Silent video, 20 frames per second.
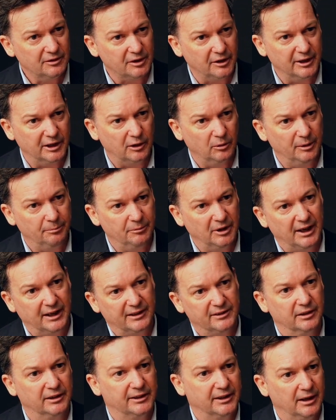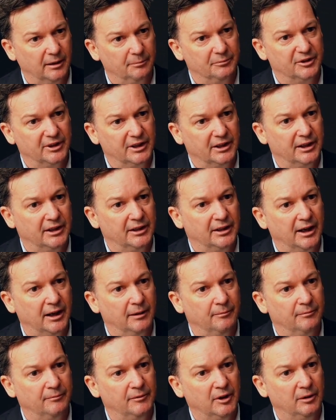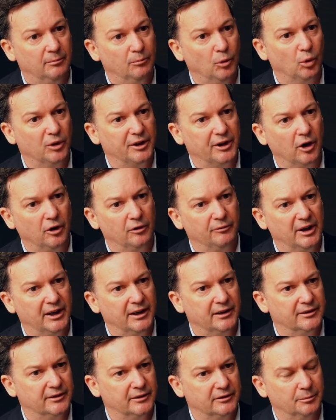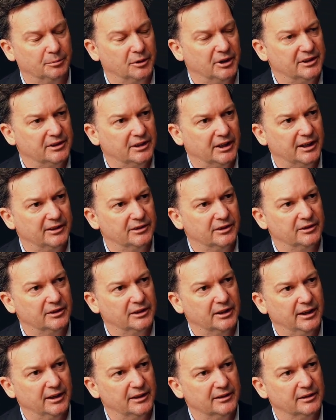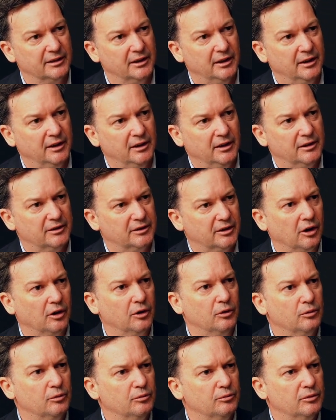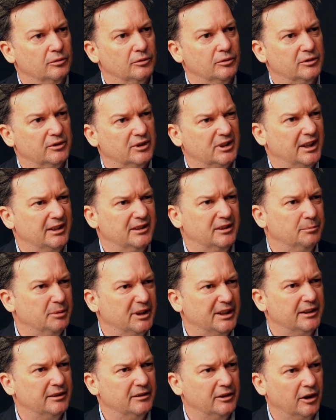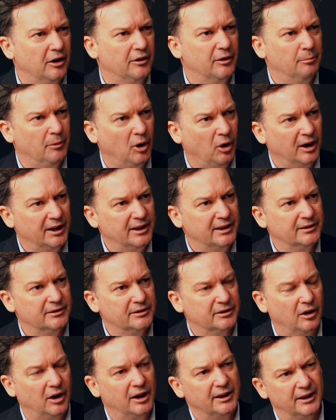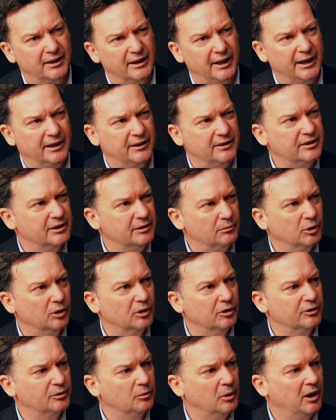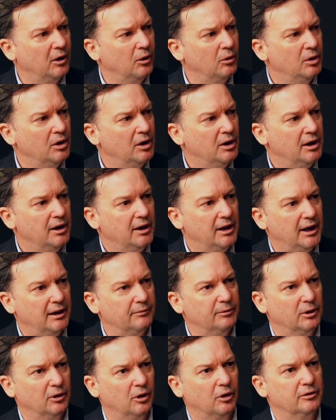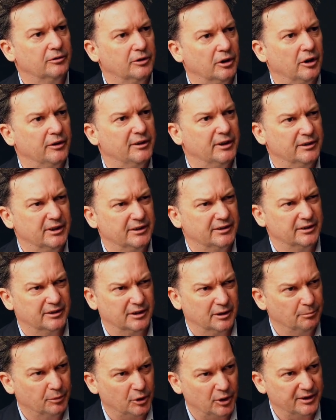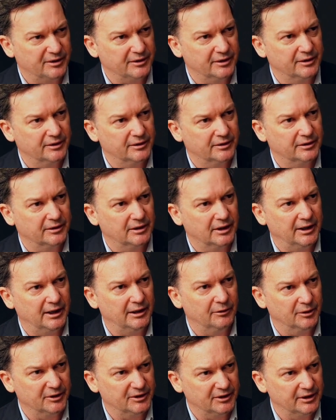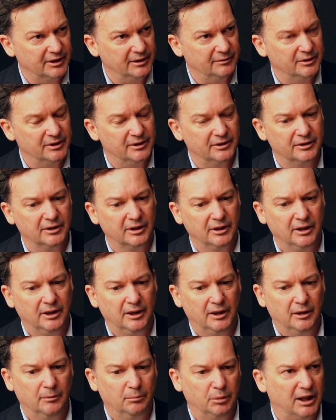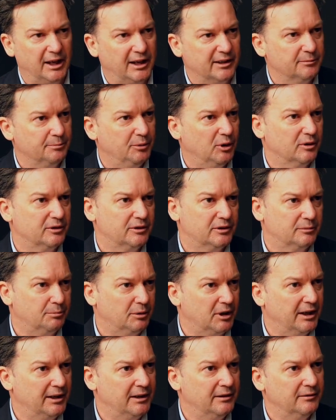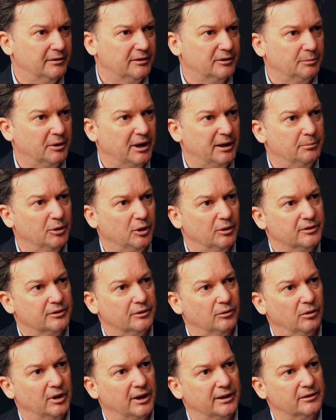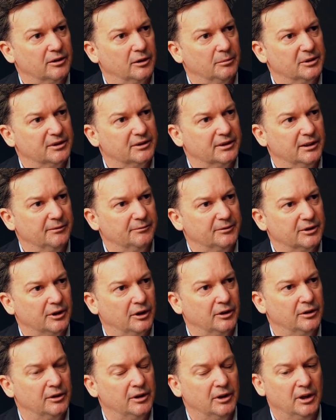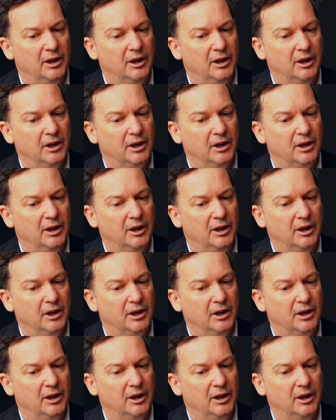So the equipment actually comes in more the overhead as a depreciation charge. So tend to be, the mining side, and energy will as well have a lot. This is compressors, air receivers, blast pots, spray pots, all that type of stuff. So